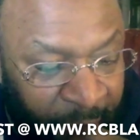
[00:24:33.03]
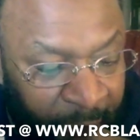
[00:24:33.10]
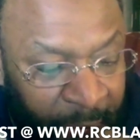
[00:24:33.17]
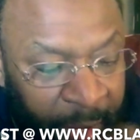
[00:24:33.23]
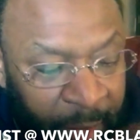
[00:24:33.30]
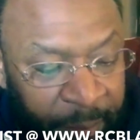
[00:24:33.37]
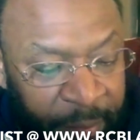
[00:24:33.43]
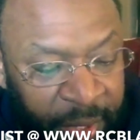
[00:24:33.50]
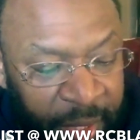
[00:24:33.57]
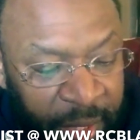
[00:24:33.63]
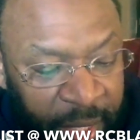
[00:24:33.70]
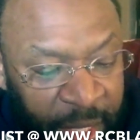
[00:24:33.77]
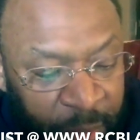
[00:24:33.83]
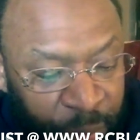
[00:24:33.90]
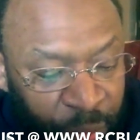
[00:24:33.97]
But in
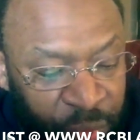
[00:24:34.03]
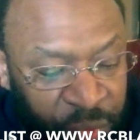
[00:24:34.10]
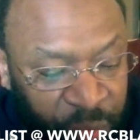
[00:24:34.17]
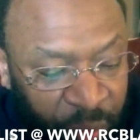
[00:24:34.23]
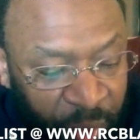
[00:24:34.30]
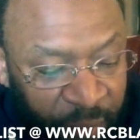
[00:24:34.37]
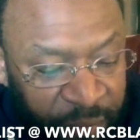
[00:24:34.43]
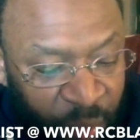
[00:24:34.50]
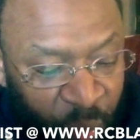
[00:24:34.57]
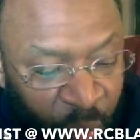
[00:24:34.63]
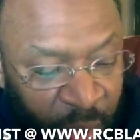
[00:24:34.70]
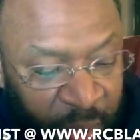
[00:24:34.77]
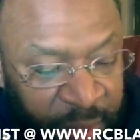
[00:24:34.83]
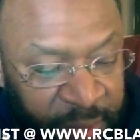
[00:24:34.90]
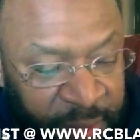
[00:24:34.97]
Hebrews 12:1, it
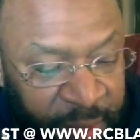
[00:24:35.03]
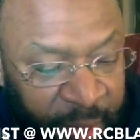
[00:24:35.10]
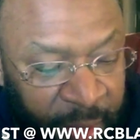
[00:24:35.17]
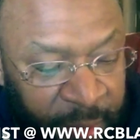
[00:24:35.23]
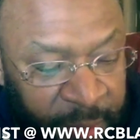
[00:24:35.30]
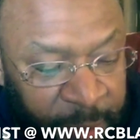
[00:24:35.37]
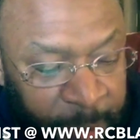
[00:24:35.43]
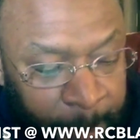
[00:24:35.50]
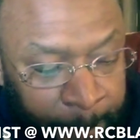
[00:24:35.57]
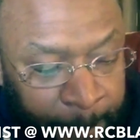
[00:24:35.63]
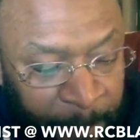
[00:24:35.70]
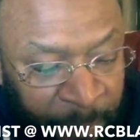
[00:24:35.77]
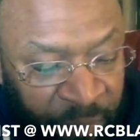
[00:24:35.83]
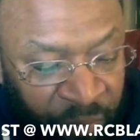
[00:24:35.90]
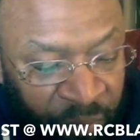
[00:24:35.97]
says,
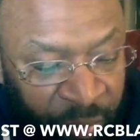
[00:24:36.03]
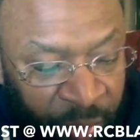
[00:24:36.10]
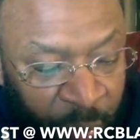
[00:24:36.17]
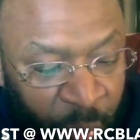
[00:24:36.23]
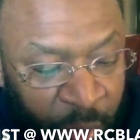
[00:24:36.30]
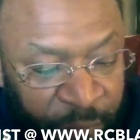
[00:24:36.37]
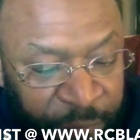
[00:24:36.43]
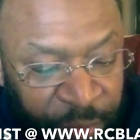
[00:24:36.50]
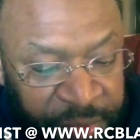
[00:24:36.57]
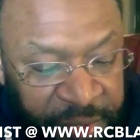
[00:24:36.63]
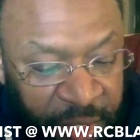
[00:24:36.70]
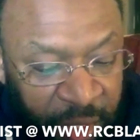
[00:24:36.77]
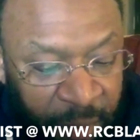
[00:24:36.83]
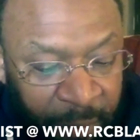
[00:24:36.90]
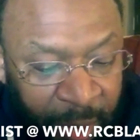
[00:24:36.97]
wherefore, seeing
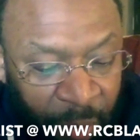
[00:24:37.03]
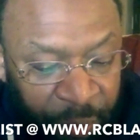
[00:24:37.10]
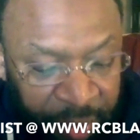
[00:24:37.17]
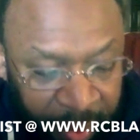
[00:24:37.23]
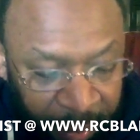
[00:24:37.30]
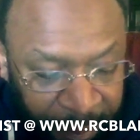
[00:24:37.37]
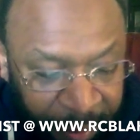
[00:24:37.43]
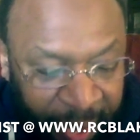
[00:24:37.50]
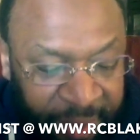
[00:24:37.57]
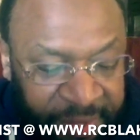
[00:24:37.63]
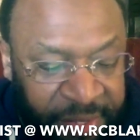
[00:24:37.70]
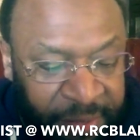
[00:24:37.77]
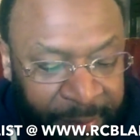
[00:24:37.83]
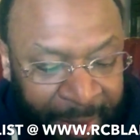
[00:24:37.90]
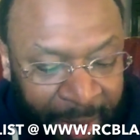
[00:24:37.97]
about we're compassed
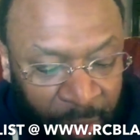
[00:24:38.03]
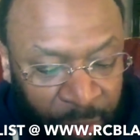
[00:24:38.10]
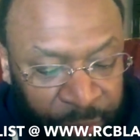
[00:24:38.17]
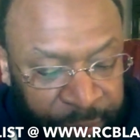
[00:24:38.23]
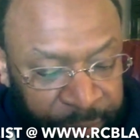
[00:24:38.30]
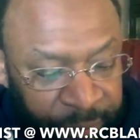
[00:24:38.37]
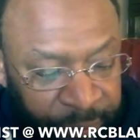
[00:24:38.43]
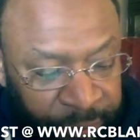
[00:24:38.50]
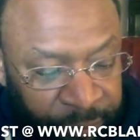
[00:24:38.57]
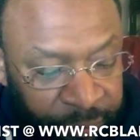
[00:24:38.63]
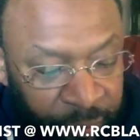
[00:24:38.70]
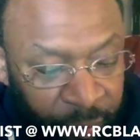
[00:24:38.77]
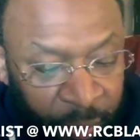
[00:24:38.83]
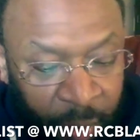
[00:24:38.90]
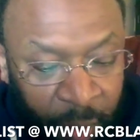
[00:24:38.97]
about
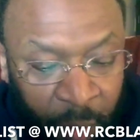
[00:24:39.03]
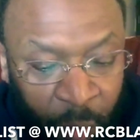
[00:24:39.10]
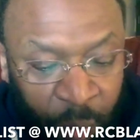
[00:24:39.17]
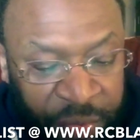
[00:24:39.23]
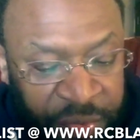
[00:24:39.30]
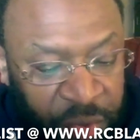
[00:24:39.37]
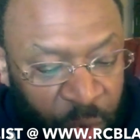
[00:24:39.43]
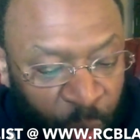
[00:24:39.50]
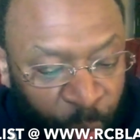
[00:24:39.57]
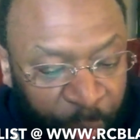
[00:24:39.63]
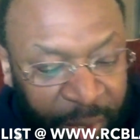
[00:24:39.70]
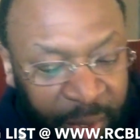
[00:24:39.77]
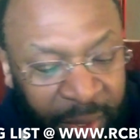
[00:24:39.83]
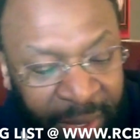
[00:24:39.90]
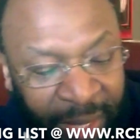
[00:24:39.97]
with so great a
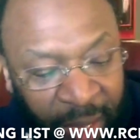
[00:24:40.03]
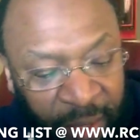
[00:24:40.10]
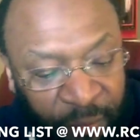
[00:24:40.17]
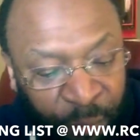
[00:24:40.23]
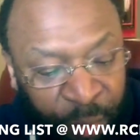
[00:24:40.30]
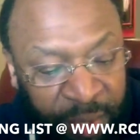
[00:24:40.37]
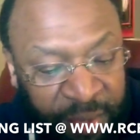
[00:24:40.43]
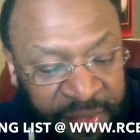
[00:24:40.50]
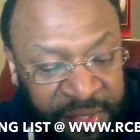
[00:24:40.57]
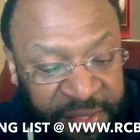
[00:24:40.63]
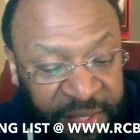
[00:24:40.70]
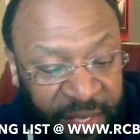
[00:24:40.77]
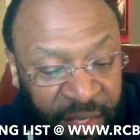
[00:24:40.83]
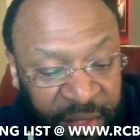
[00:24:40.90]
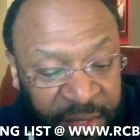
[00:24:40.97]
cloud of witnesses, let
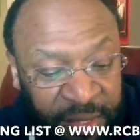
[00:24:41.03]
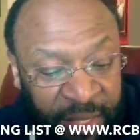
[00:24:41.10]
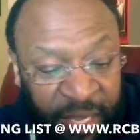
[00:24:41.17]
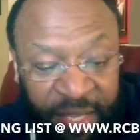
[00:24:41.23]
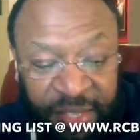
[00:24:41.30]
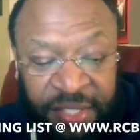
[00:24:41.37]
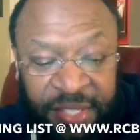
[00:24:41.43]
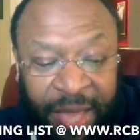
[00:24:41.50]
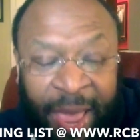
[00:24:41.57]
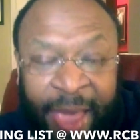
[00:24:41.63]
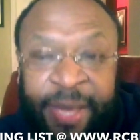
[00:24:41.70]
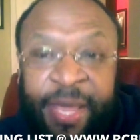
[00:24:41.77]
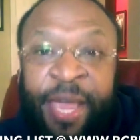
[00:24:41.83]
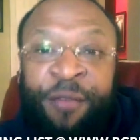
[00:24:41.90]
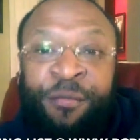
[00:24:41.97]
us lay aside
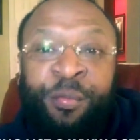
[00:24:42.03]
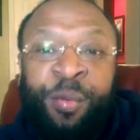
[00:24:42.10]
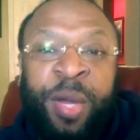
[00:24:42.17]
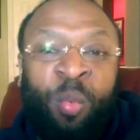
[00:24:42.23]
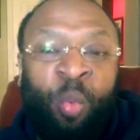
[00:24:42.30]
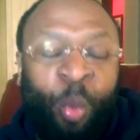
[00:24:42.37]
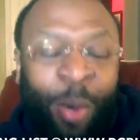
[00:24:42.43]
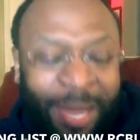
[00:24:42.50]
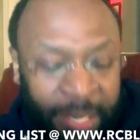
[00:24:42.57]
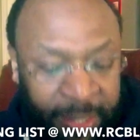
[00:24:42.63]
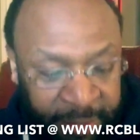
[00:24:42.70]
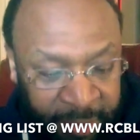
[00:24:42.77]
every weight